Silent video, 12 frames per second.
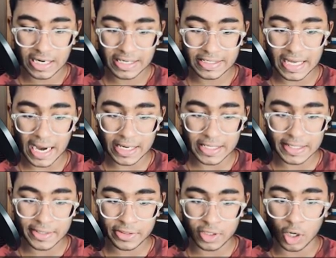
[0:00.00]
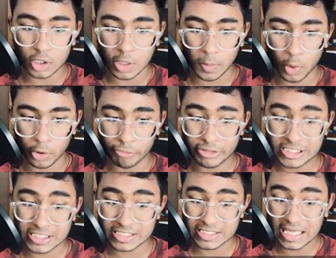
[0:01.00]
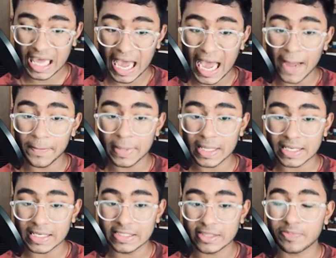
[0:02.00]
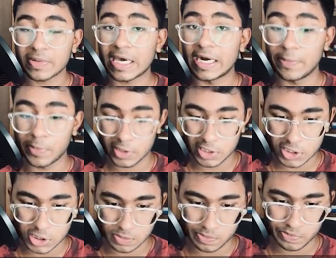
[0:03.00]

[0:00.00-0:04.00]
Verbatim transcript: tactics on the board, which is happening in this current position.